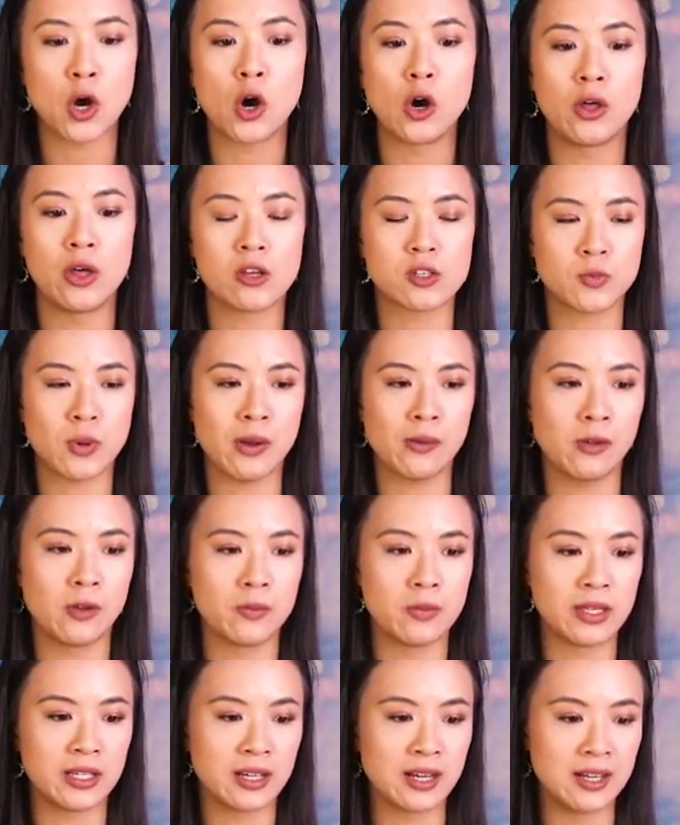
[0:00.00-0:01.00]
Oh, that's
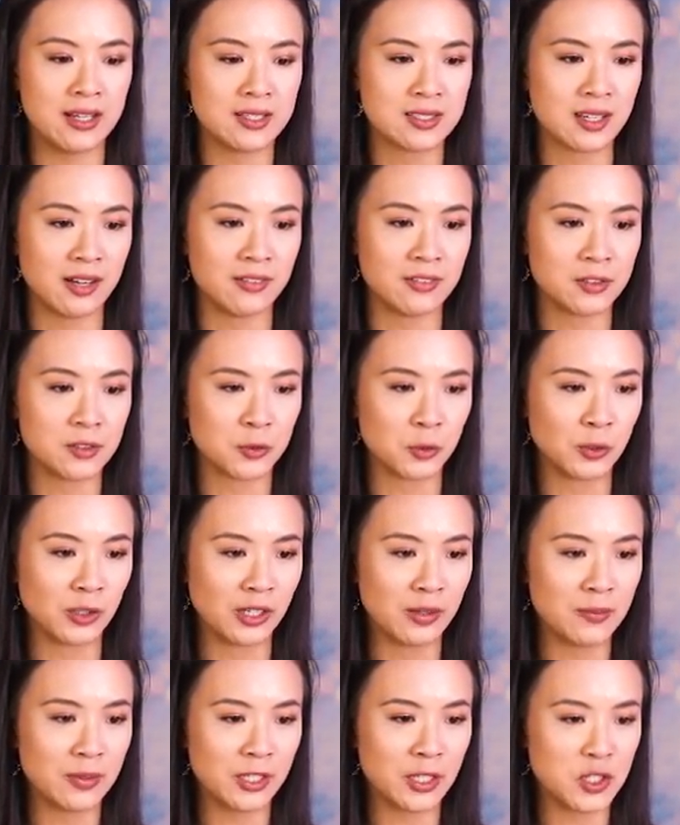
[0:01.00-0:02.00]
probably because of
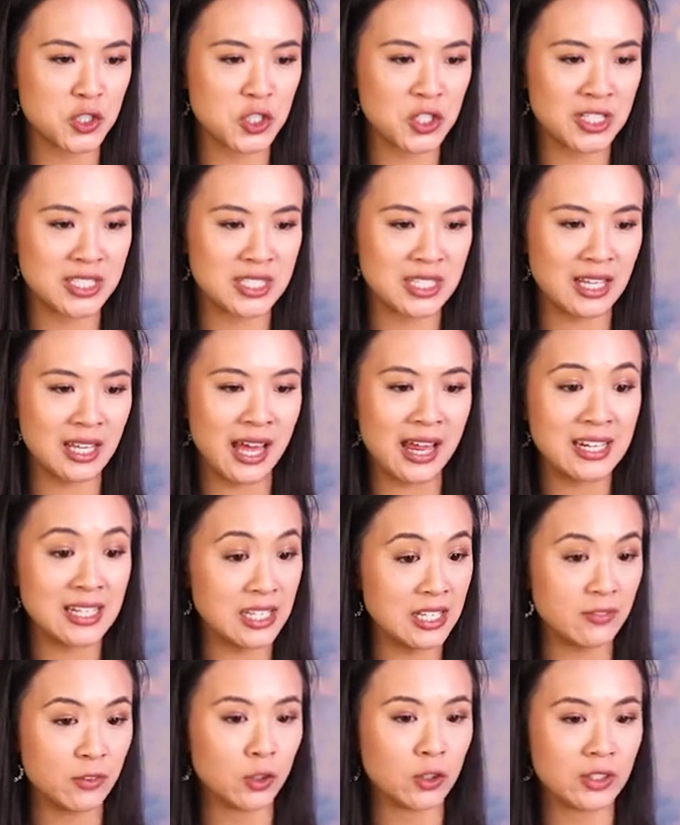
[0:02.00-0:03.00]
Azula, because she is an
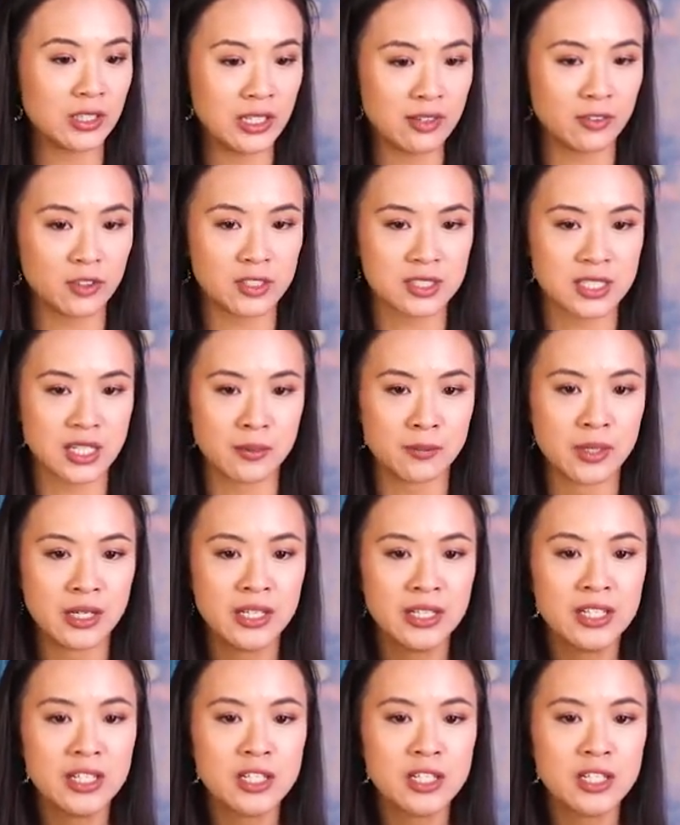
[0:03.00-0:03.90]
evil, evil sim.